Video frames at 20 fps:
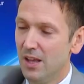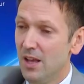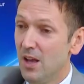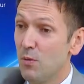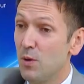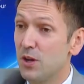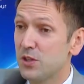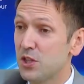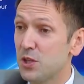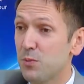
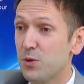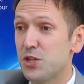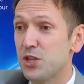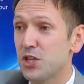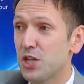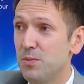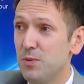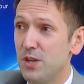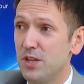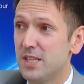Well, to the British
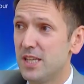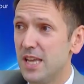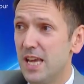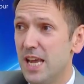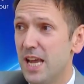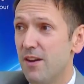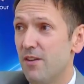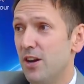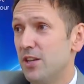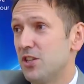community
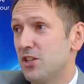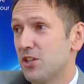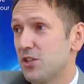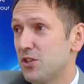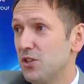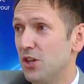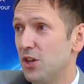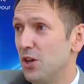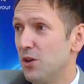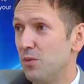here, I
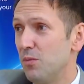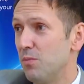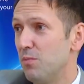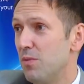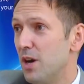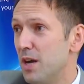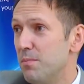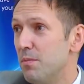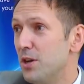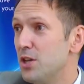just,
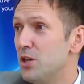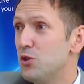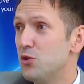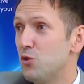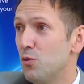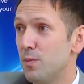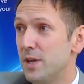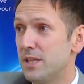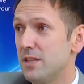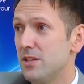my
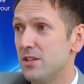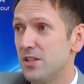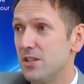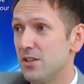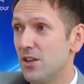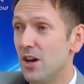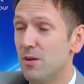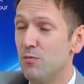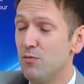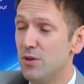usual message is that I'm